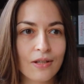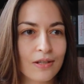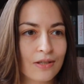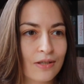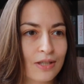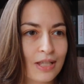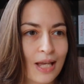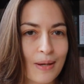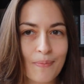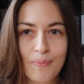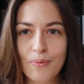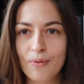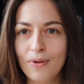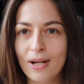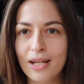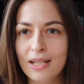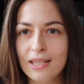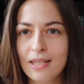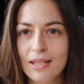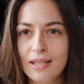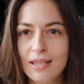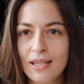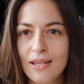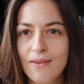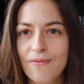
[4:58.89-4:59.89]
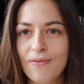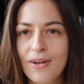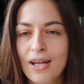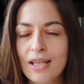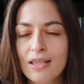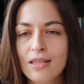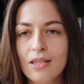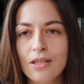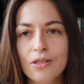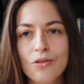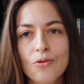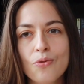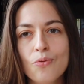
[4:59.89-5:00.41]
separated
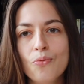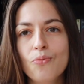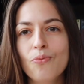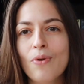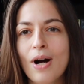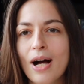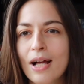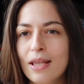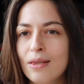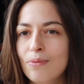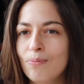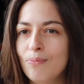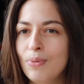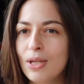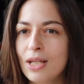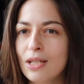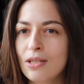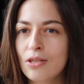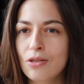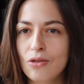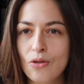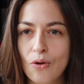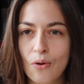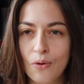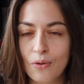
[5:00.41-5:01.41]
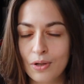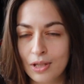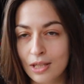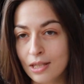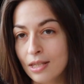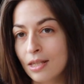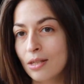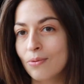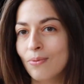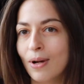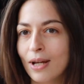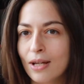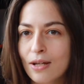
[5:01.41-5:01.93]
events into one big story.
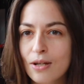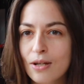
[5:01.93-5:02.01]
This is why